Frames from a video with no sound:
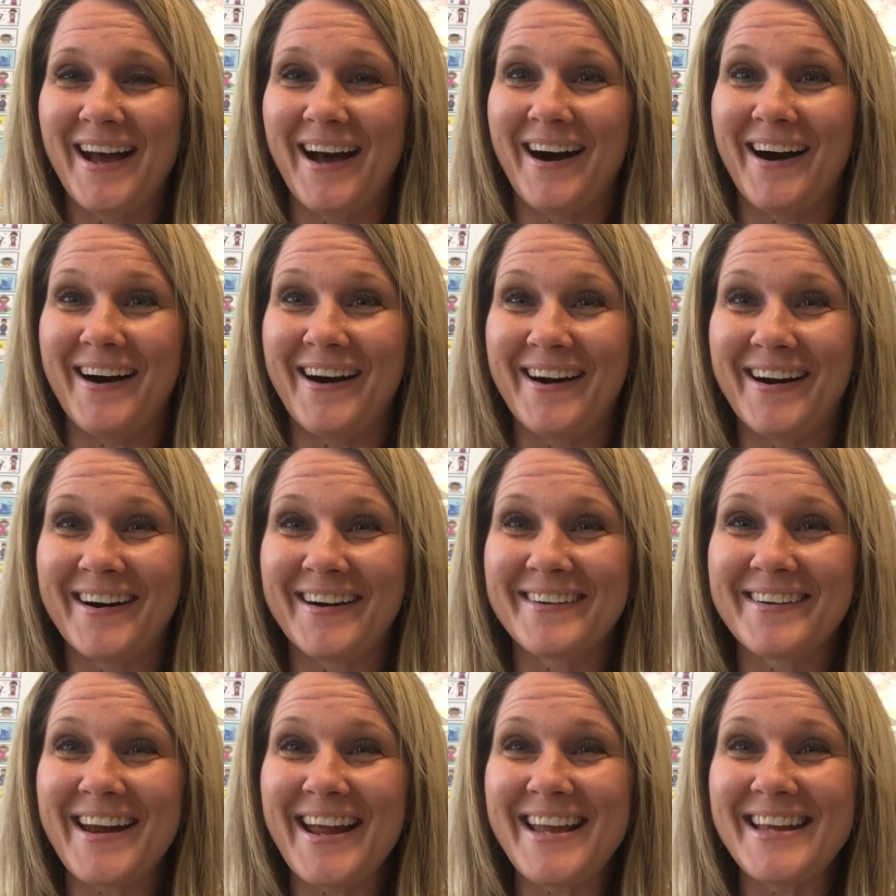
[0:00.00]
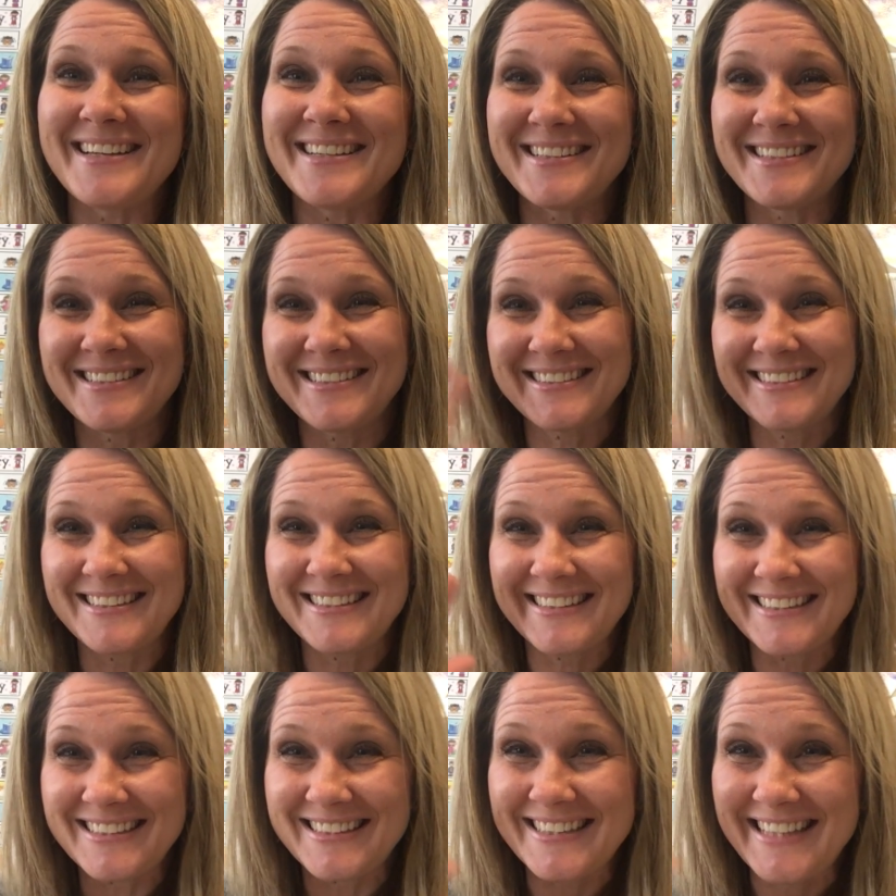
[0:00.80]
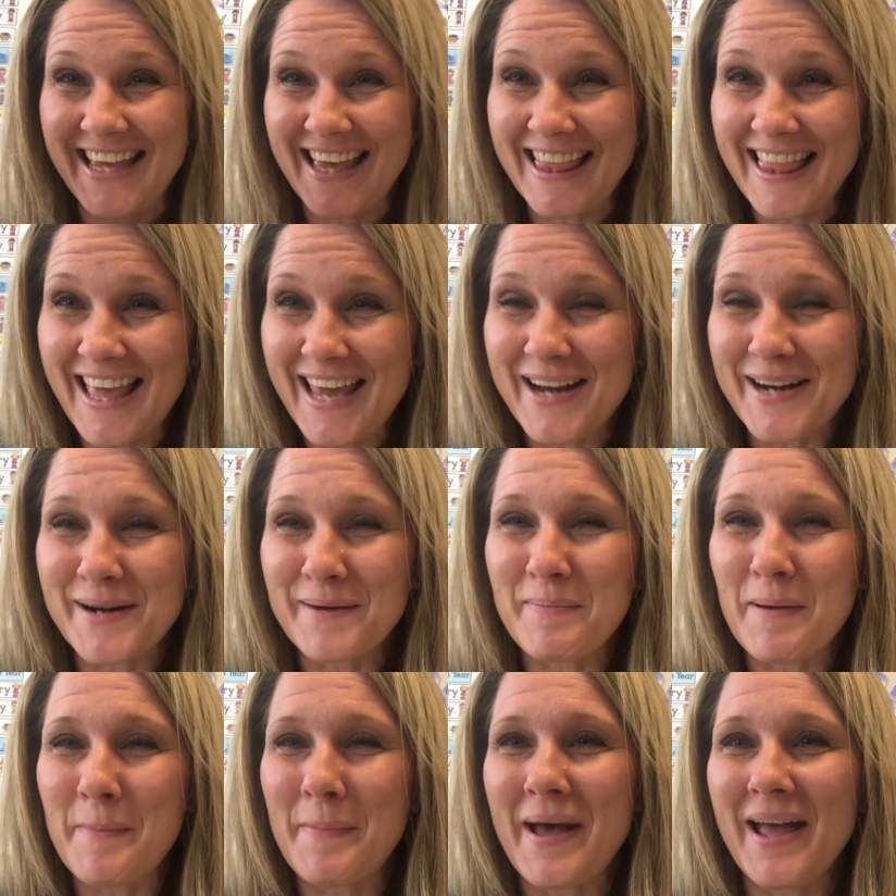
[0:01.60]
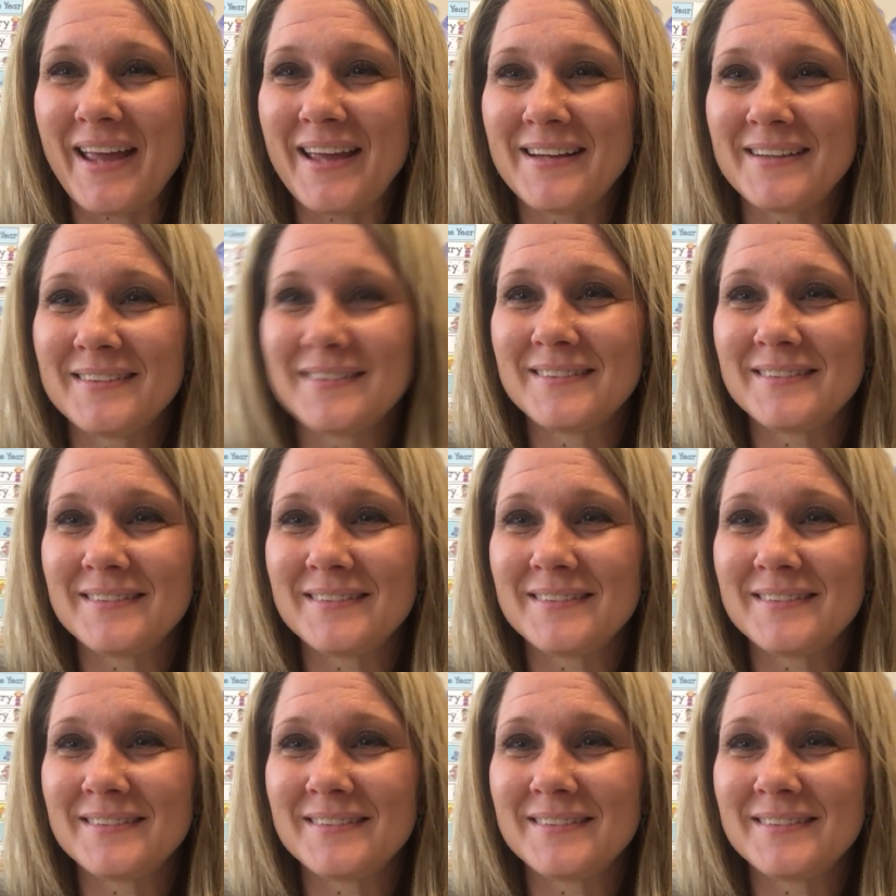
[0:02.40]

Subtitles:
All right. See you later. Bye-bye.